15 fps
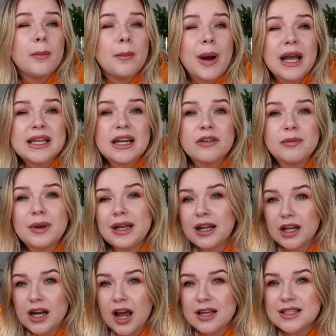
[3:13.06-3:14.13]
might have been
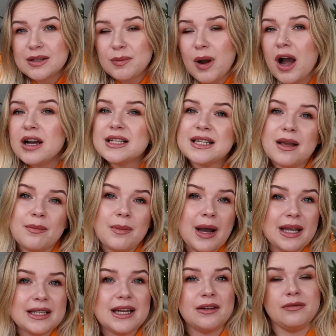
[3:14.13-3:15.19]
a Glossy Box,
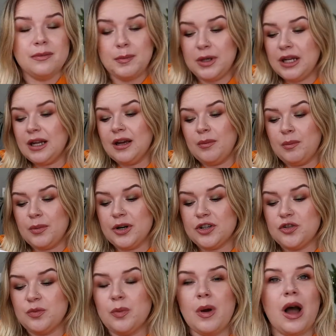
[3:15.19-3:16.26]
might have been a
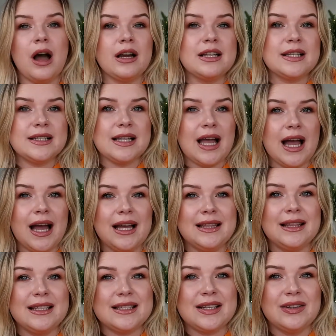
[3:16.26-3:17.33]
Birch Box.
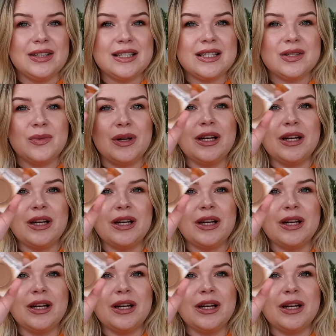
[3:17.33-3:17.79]
So this is